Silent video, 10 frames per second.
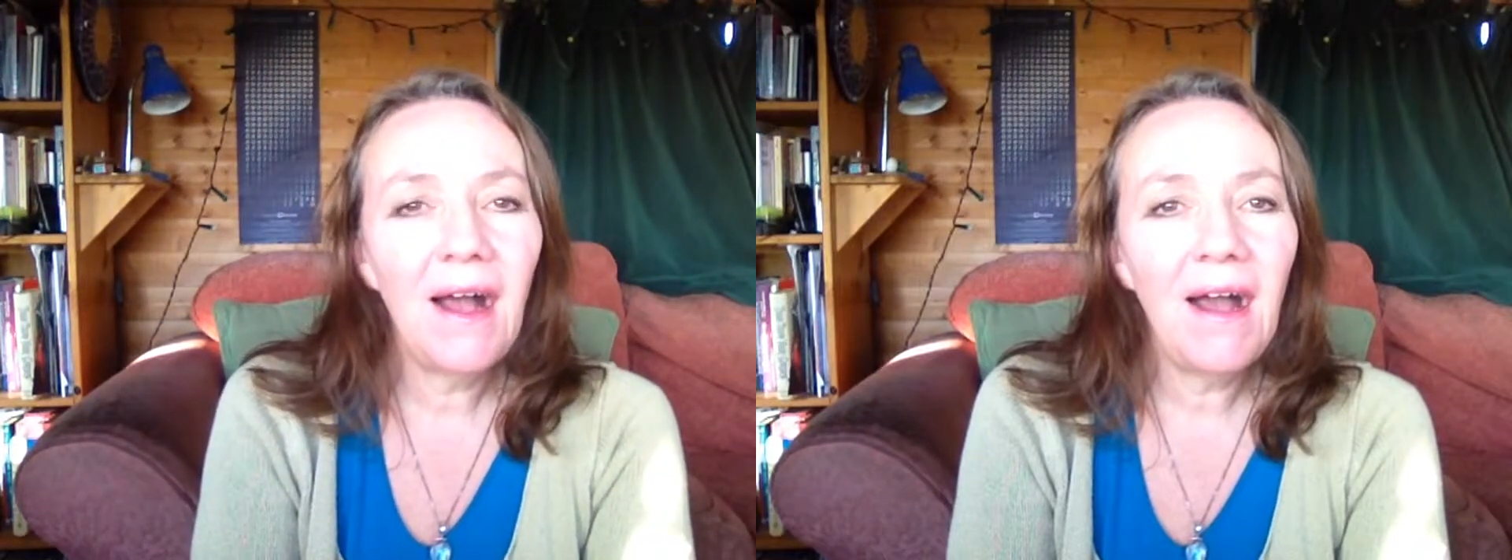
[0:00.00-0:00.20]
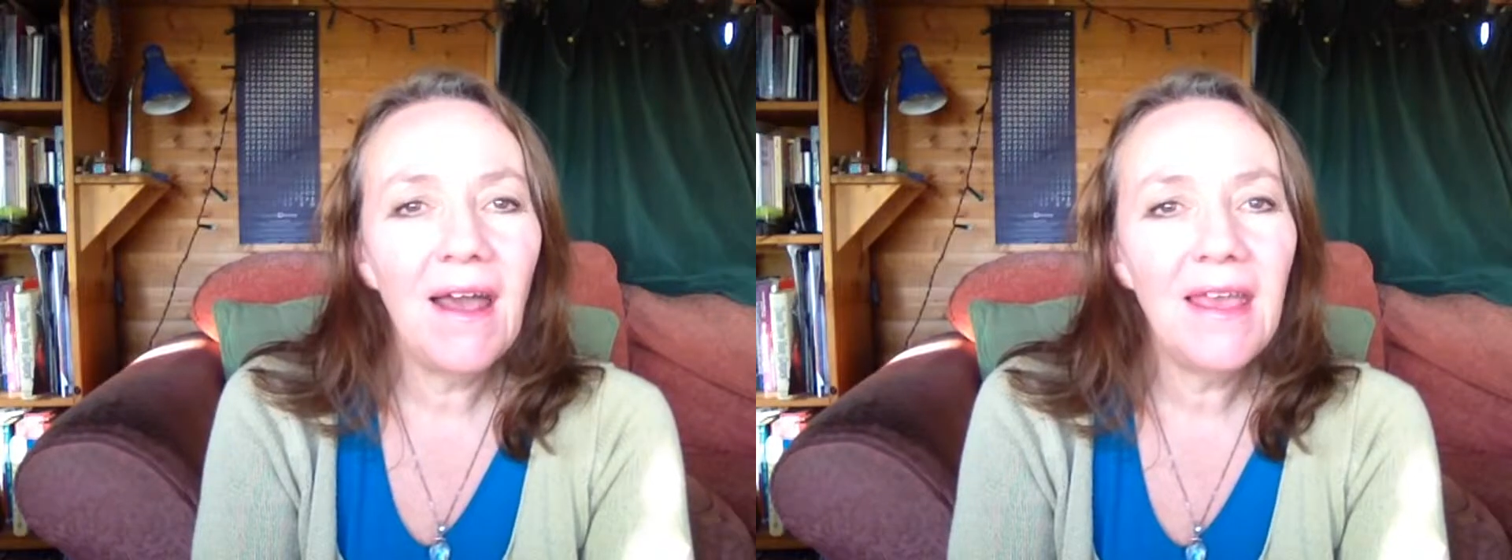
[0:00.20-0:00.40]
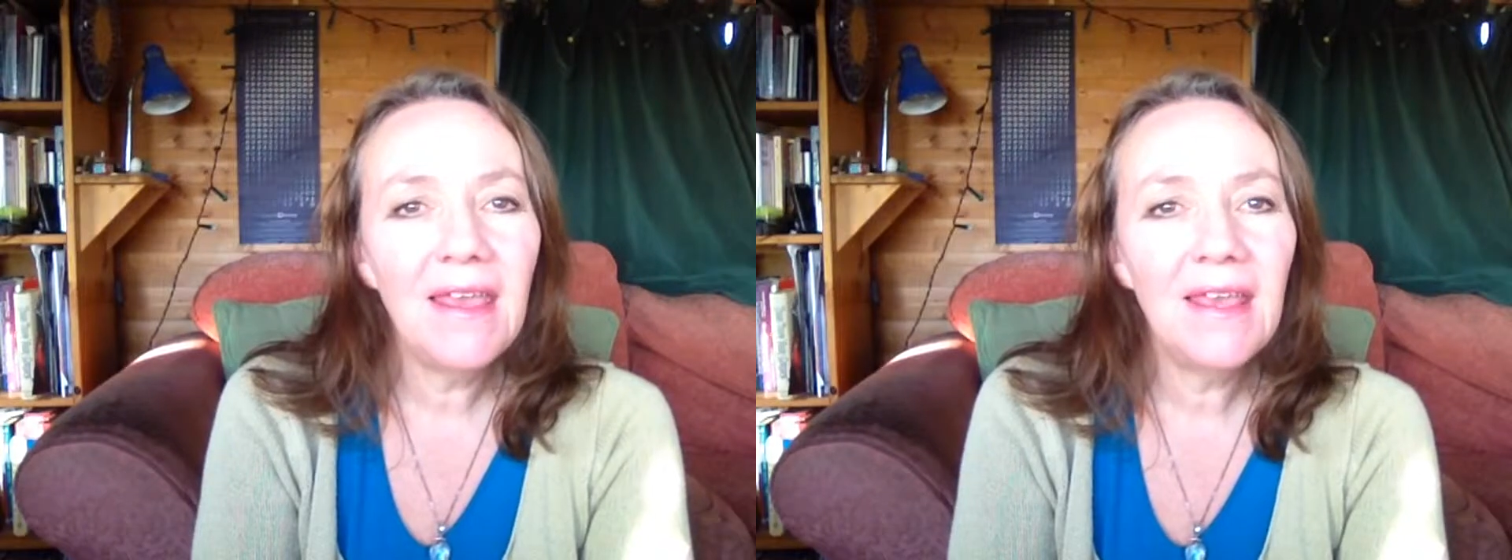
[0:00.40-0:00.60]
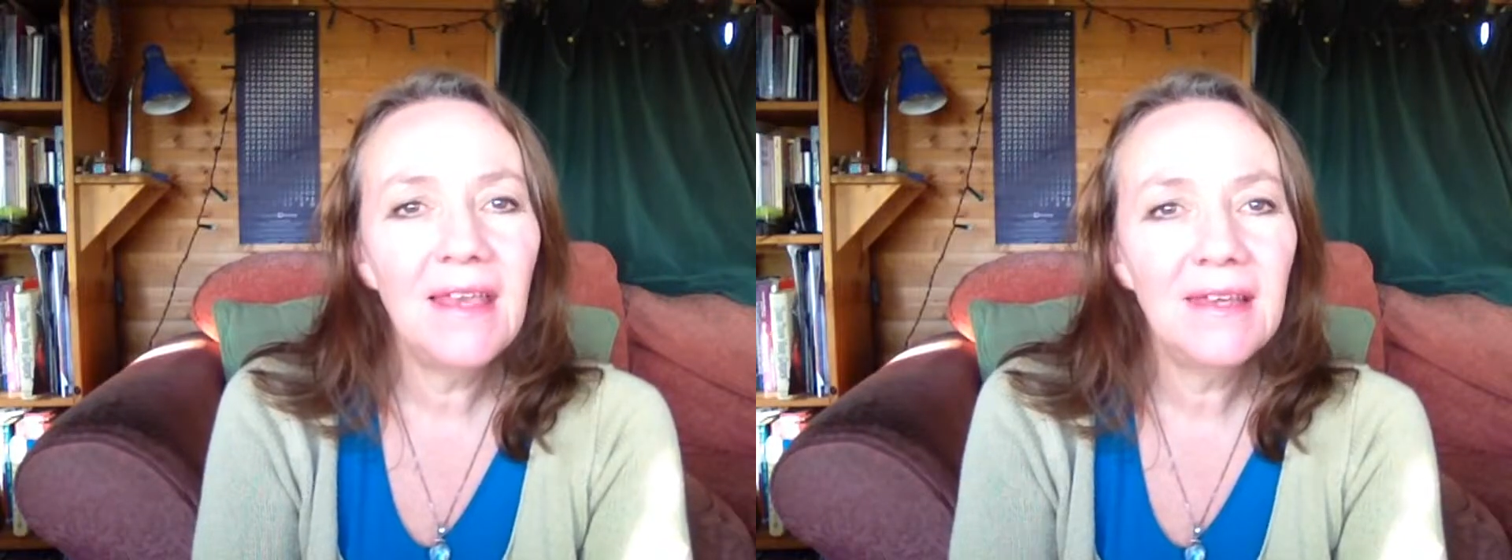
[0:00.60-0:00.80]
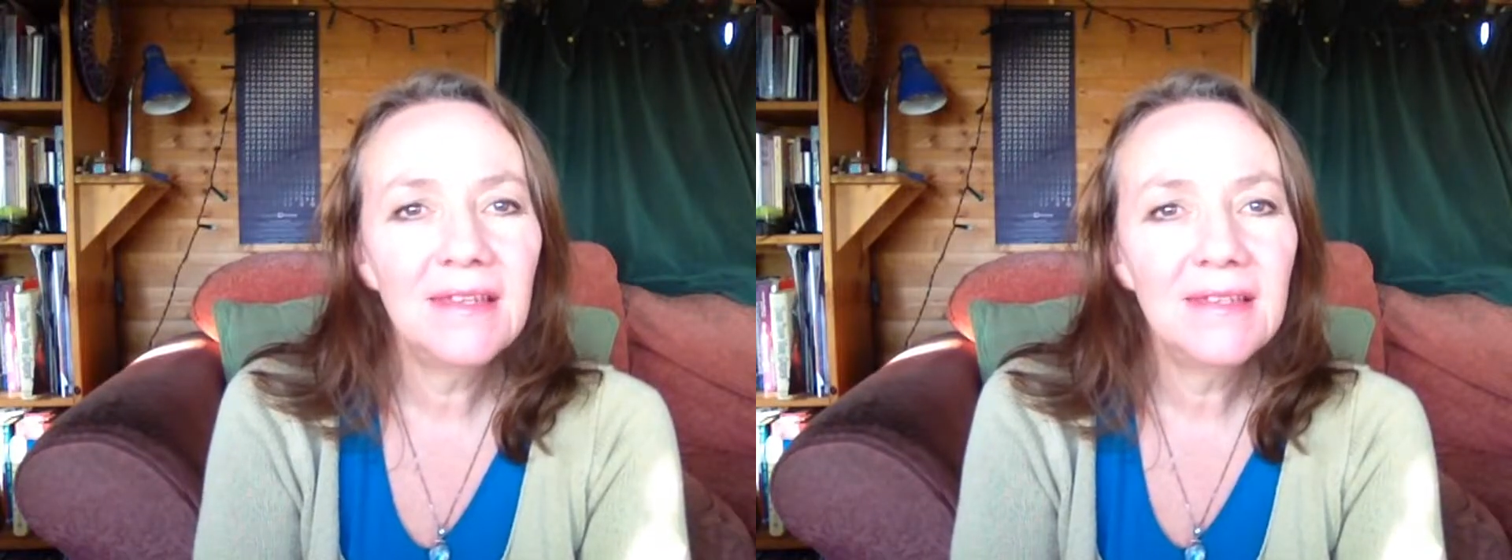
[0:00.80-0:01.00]

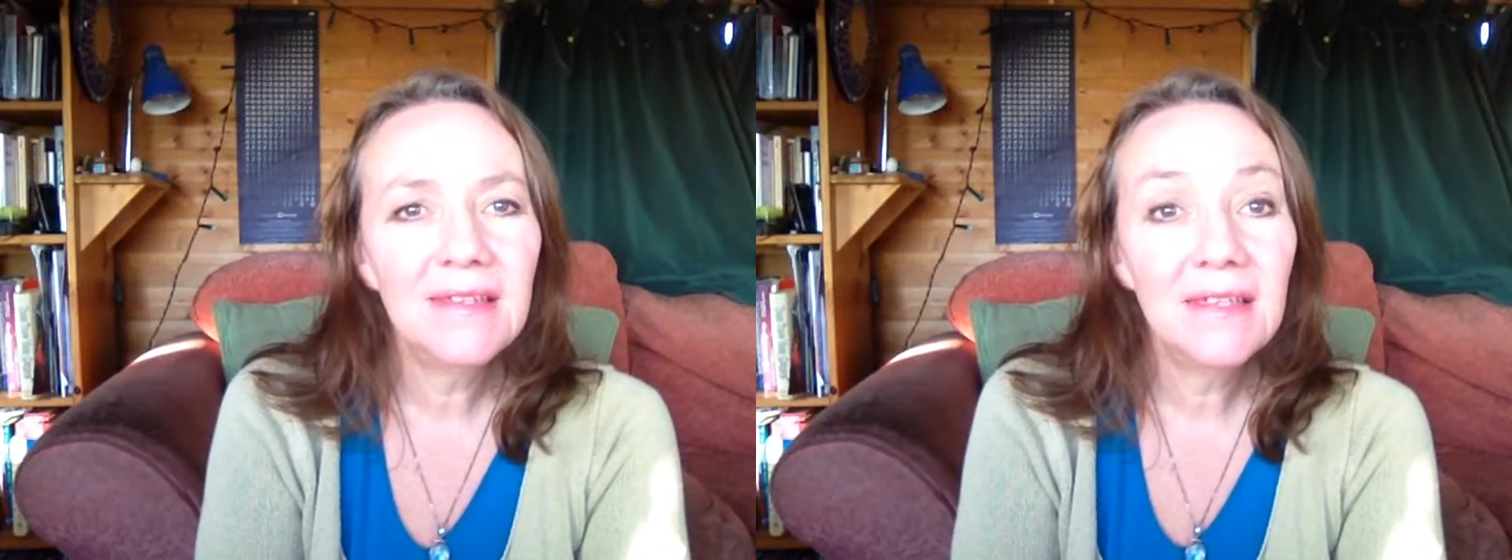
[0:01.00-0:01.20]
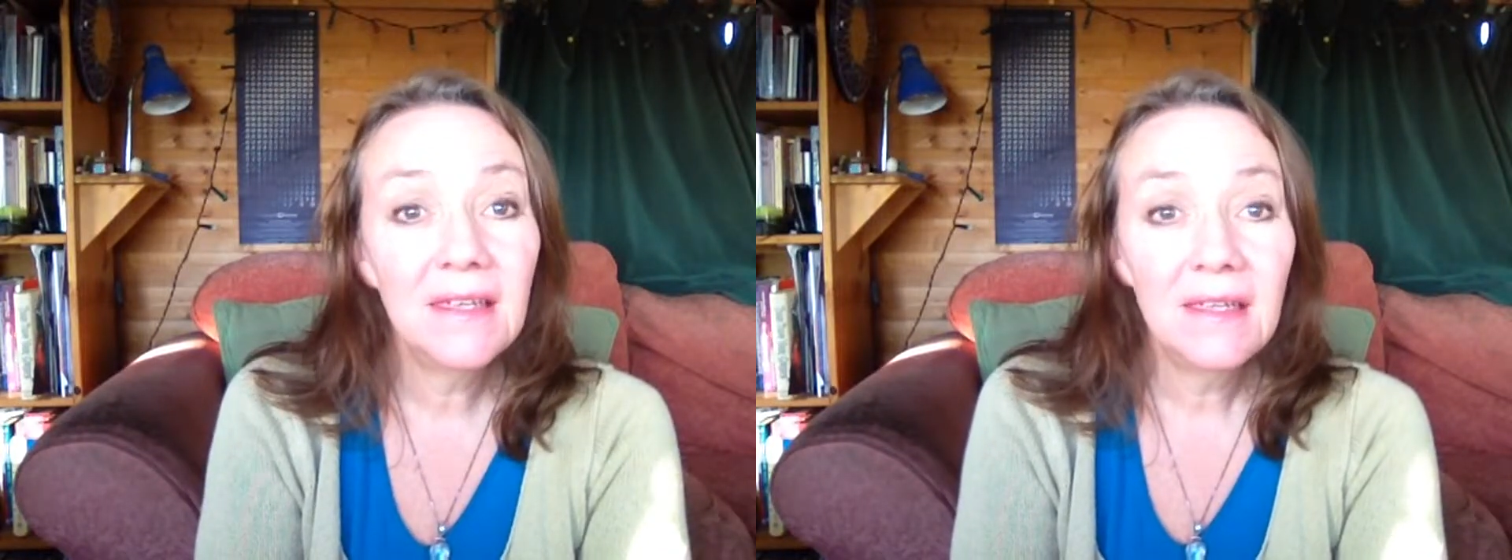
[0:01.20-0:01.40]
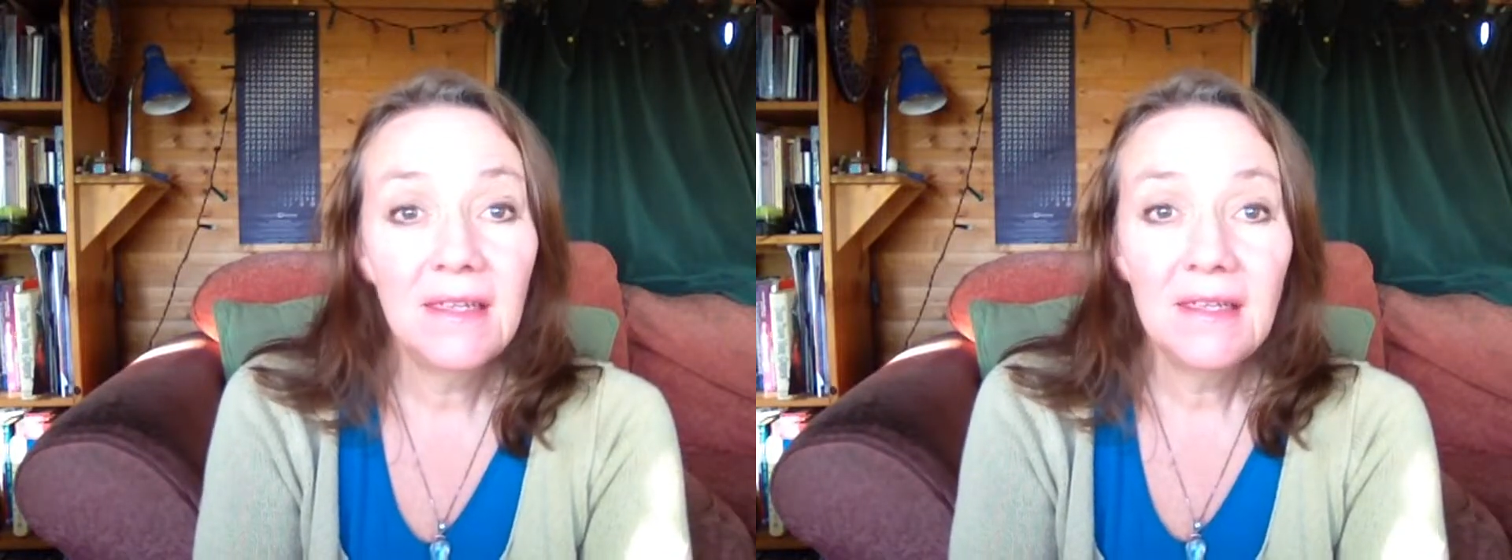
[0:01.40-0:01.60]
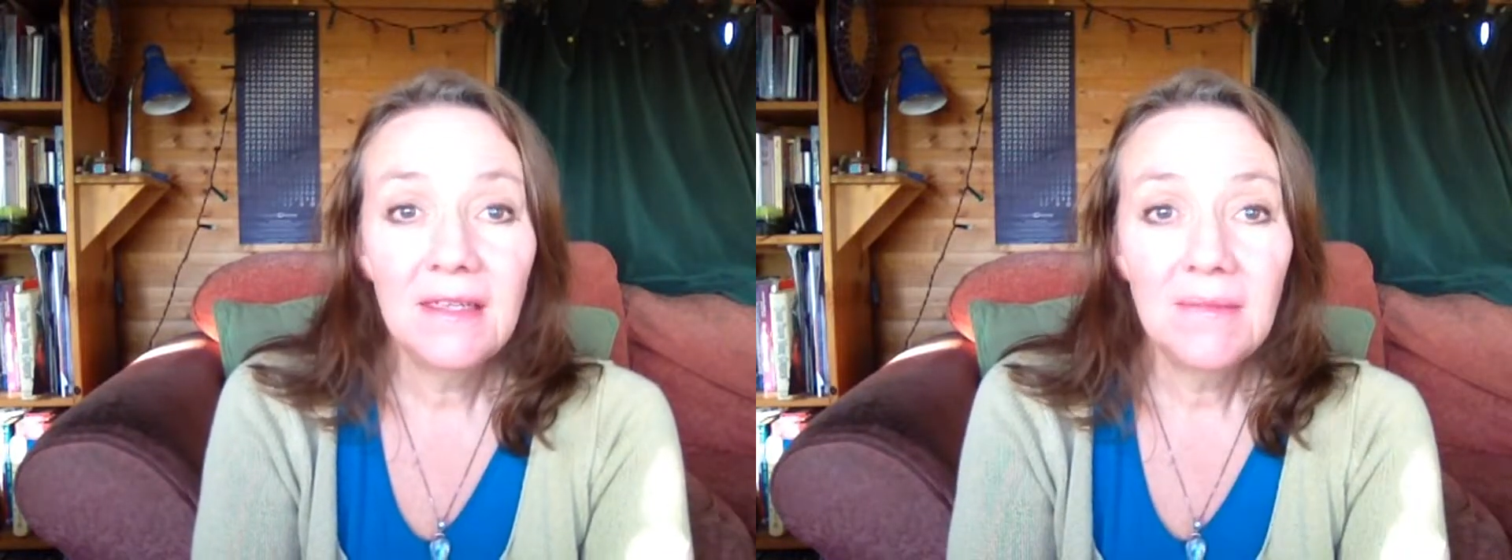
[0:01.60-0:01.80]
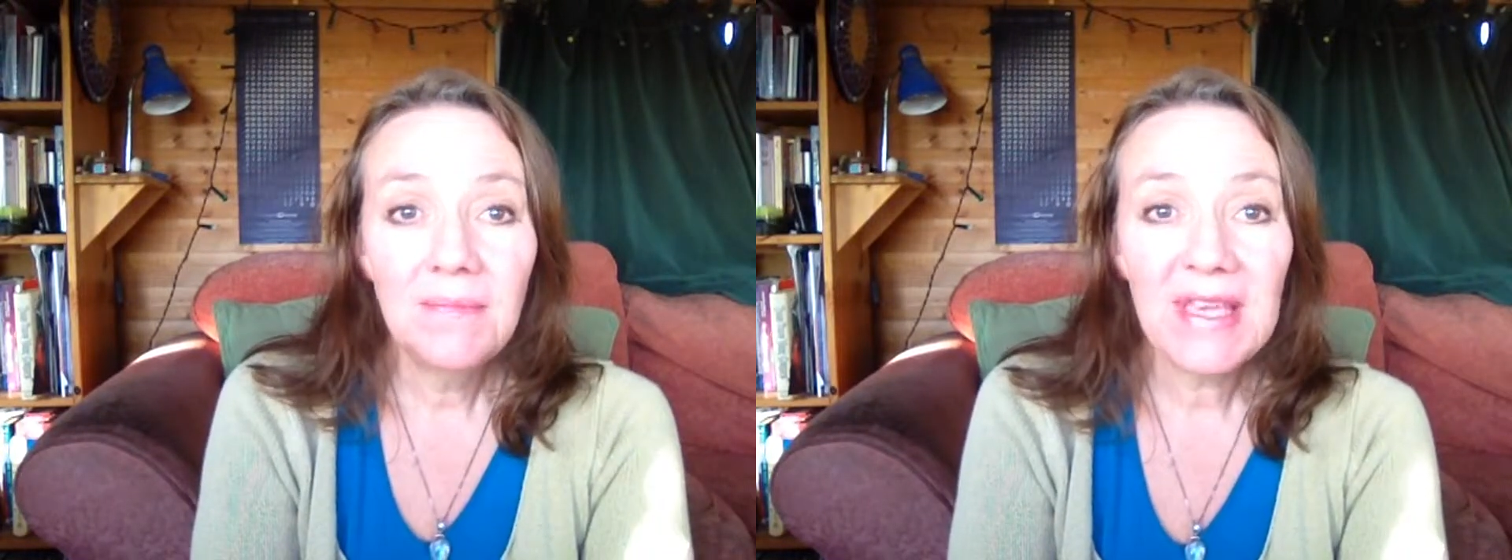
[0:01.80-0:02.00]
I
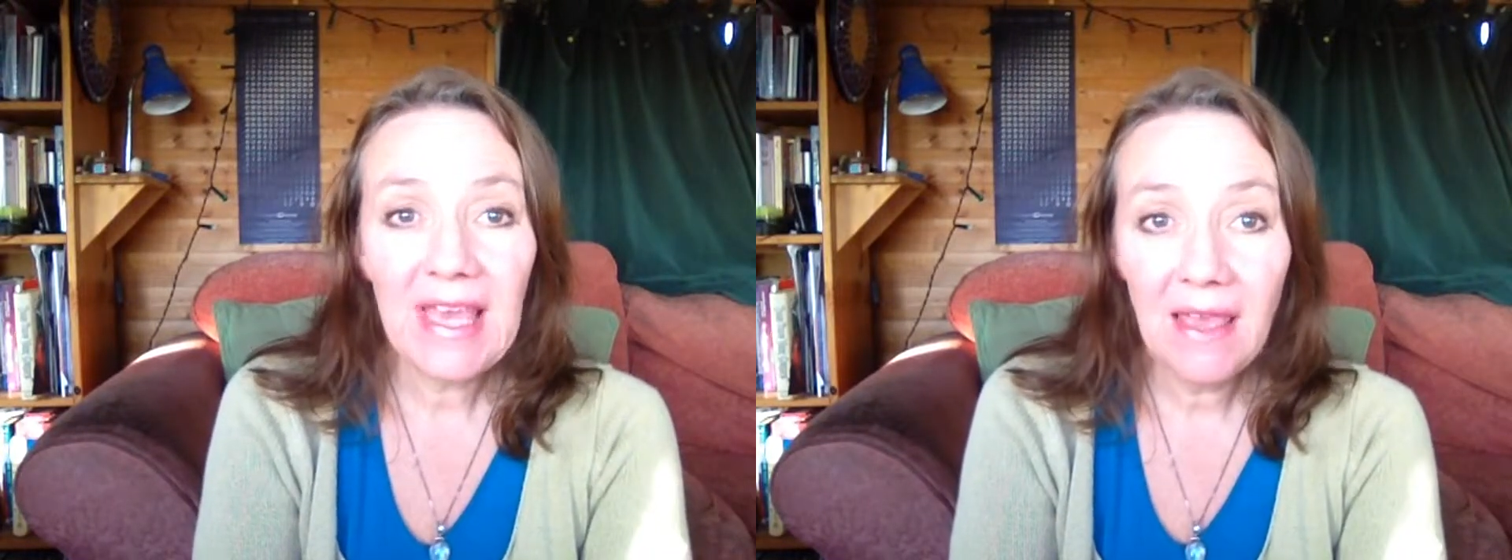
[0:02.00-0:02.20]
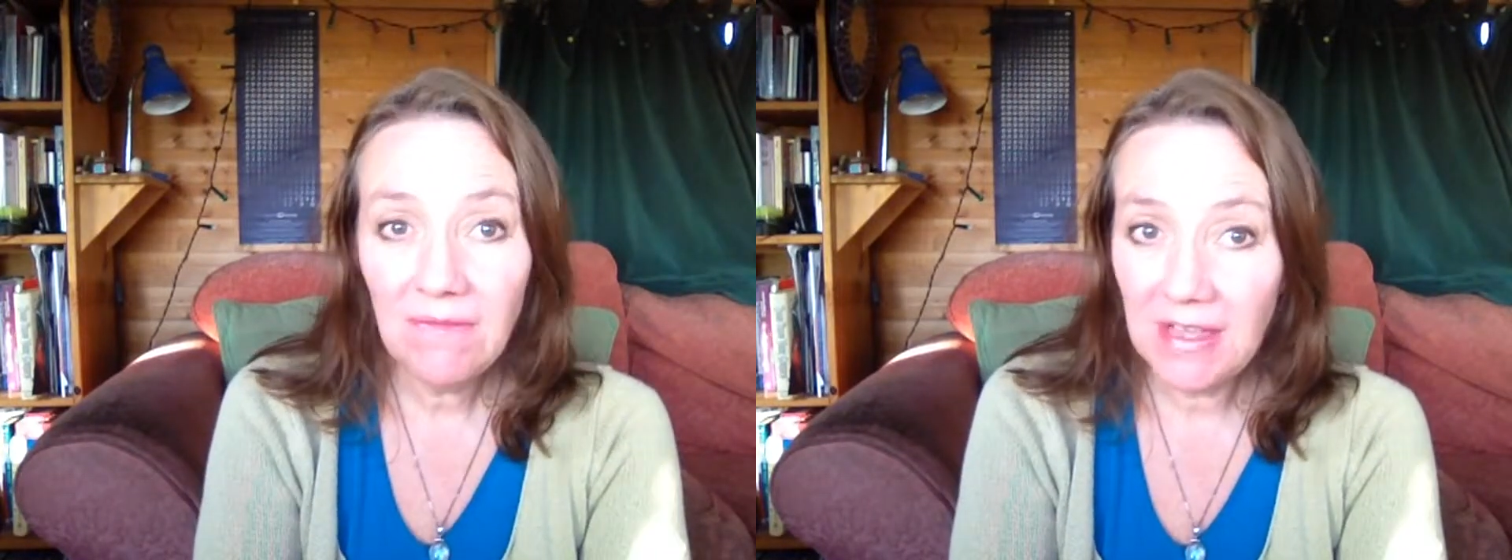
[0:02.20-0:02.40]
became